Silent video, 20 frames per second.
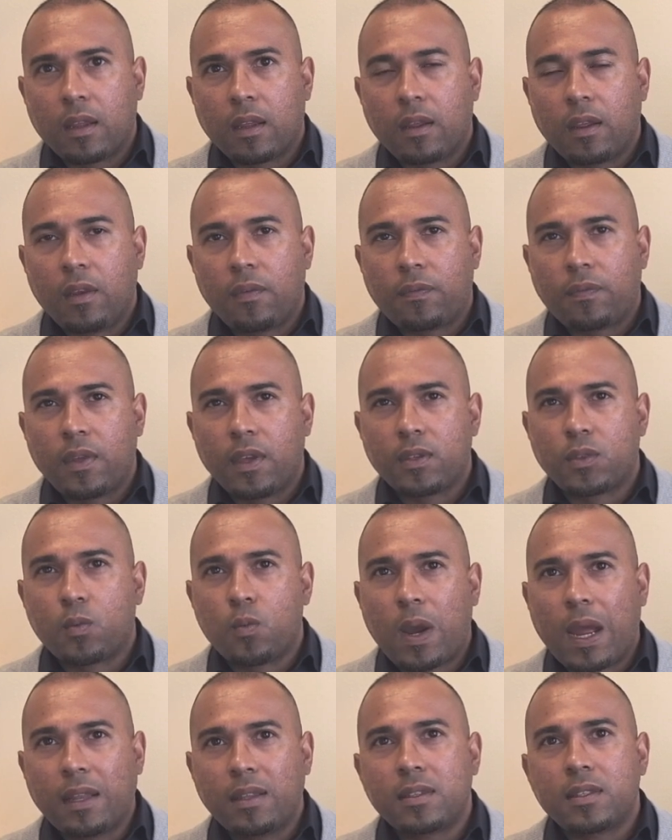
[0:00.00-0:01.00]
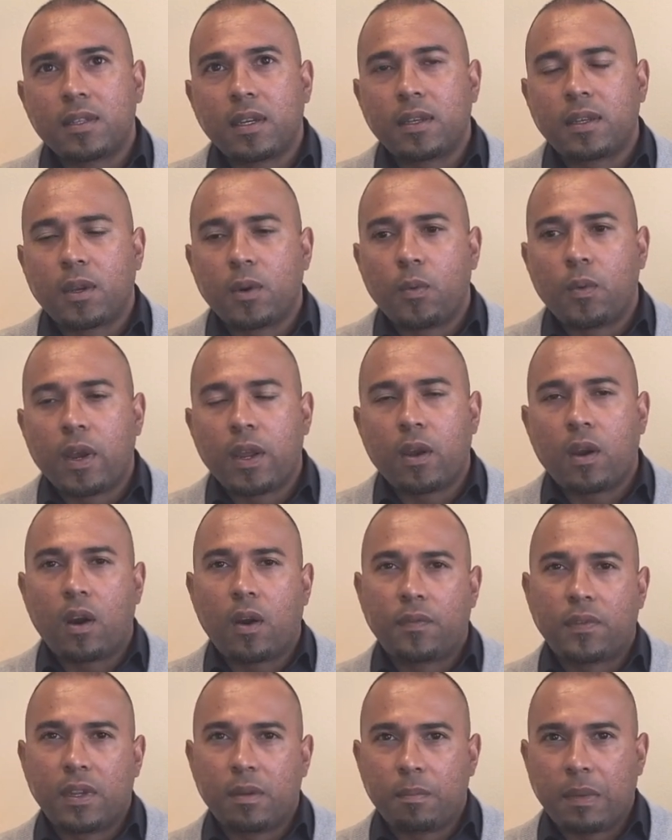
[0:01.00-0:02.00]
If there's one takeaway
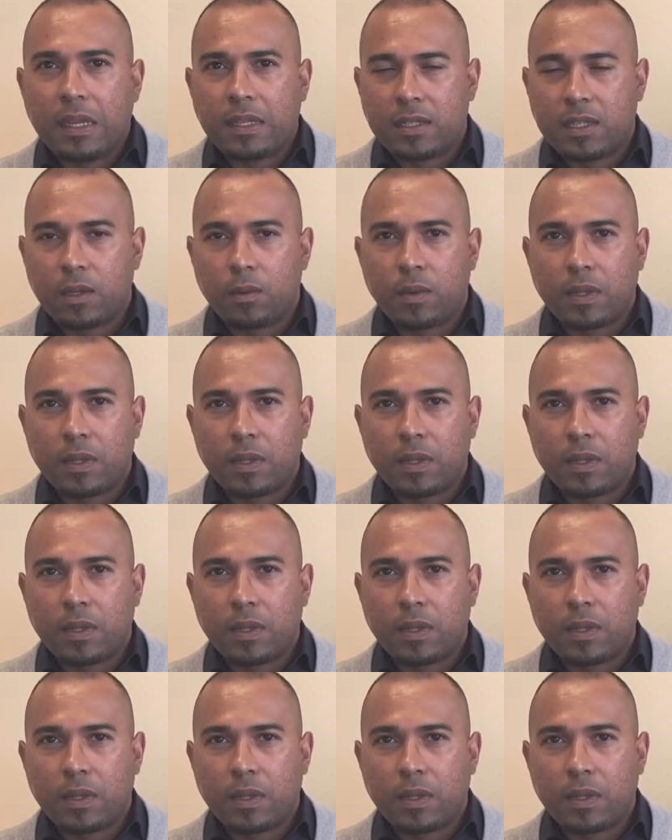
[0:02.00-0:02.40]
after meeting